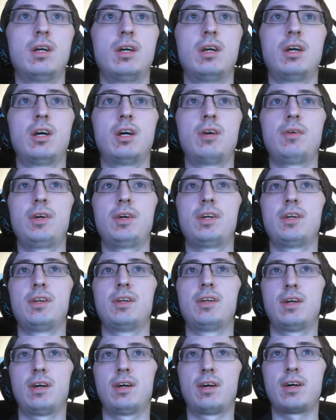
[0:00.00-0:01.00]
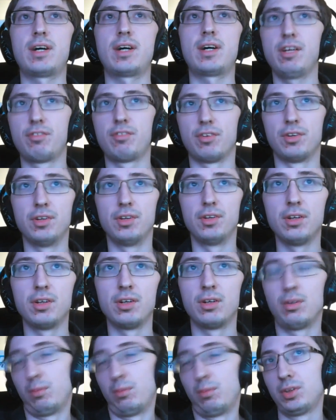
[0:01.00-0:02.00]
Hurricane Ivan
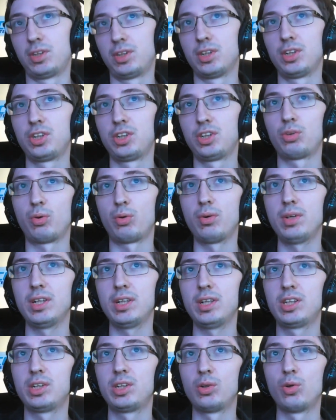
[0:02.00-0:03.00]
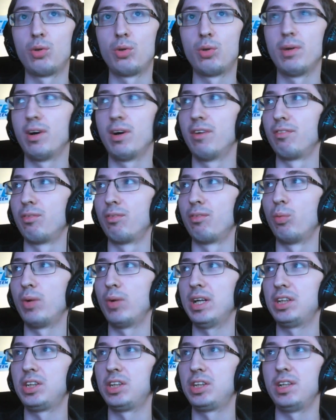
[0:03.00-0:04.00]
was the strongest storm of
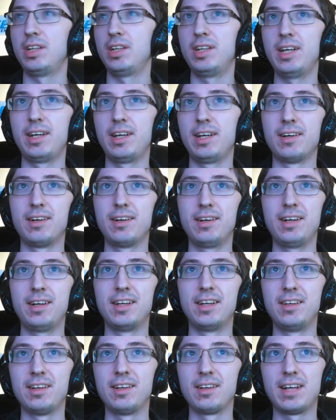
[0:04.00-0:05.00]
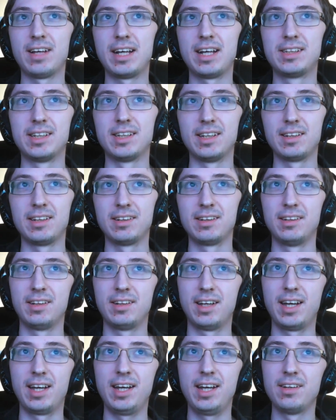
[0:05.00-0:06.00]
which year in the Atlantic?
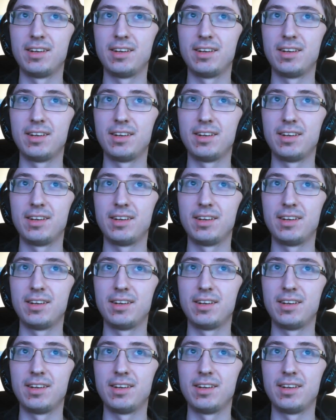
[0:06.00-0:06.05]
A.